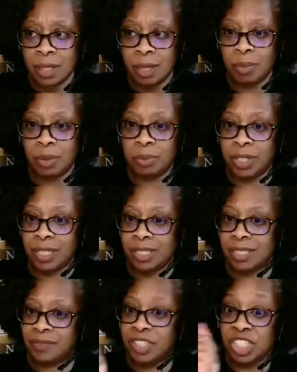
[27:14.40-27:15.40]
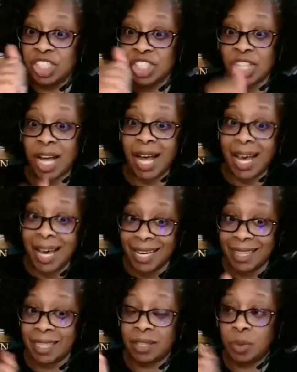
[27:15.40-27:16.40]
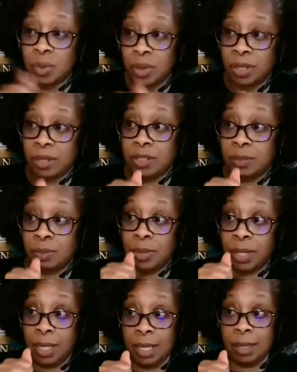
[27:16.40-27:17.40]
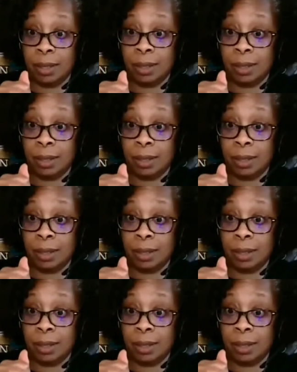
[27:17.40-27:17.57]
but because of the shine that the oil is bringing,